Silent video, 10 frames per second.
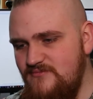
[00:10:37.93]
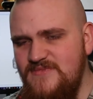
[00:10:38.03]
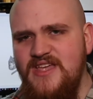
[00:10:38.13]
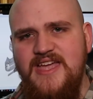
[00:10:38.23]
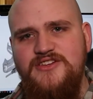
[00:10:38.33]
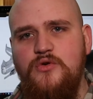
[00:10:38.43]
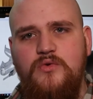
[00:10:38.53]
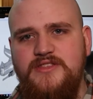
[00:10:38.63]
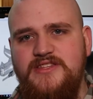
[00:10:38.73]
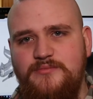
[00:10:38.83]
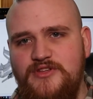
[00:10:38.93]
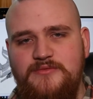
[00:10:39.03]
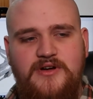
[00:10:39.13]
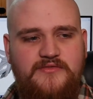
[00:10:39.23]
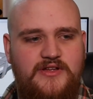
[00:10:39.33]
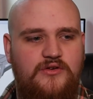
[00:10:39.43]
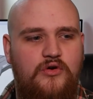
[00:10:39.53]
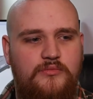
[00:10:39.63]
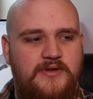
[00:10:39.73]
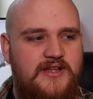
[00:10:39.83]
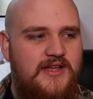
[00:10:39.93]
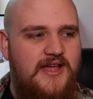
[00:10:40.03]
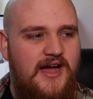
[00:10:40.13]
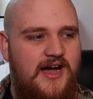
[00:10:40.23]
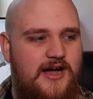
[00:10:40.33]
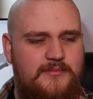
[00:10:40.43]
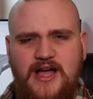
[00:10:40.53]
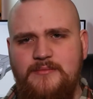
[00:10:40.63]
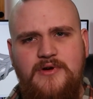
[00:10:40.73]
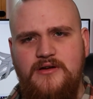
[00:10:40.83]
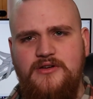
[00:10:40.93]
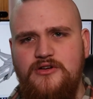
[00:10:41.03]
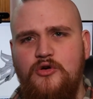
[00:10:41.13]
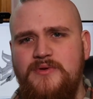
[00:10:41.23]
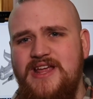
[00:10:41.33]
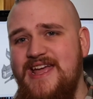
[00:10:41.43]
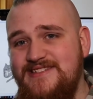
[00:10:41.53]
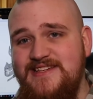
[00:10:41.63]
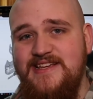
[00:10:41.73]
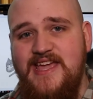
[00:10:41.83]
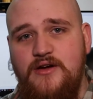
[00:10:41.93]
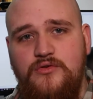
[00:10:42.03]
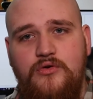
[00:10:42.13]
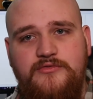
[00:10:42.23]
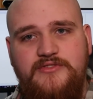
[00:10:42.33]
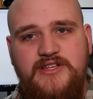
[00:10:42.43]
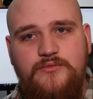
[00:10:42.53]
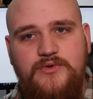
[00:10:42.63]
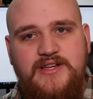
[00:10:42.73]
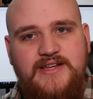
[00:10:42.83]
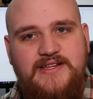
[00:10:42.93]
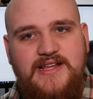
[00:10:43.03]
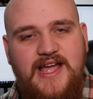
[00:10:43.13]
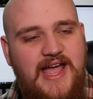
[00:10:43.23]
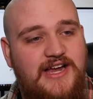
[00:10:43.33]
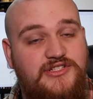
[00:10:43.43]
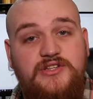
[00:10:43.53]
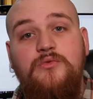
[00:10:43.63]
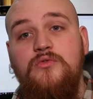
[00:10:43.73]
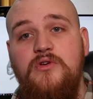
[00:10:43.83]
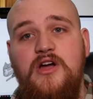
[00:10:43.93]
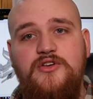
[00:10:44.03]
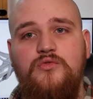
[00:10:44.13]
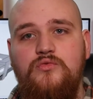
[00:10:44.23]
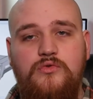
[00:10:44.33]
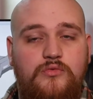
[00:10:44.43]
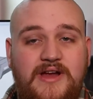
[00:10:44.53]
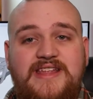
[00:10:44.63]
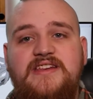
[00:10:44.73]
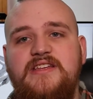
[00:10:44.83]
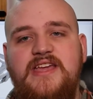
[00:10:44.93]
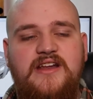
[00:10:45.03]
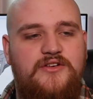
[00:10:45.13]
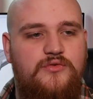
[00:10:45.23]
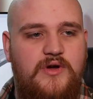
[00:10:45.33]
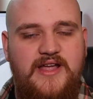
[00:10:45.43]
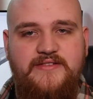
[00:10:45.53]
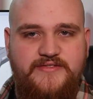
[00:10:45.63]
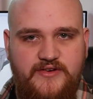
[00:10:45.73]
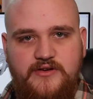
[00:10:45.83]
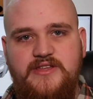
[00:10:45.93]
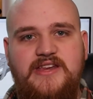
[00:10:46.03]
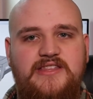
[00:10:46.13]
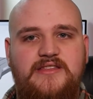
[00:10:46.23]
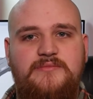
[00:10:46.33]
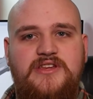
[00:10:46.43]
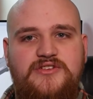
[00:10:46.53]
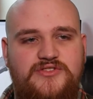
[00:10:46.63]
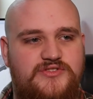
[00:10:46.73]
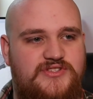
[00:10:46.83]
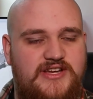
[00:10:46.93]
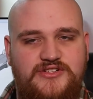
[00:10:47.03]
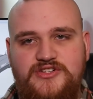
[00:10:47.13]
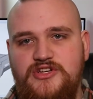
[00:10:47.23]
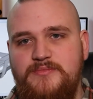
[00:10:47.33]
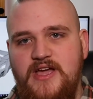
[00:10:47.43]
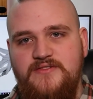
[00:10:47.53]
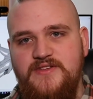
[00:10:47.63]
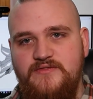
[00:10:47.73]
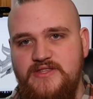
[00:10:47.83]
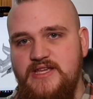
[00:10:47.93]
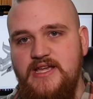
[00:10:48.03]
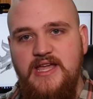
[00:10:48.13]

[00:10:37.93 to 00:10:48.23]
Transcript: and don't want to print them off at home, I'm gonna open an Etsy account hopefully when actually we're ready to get underway and start getting the miniatures actually shipped out and everything.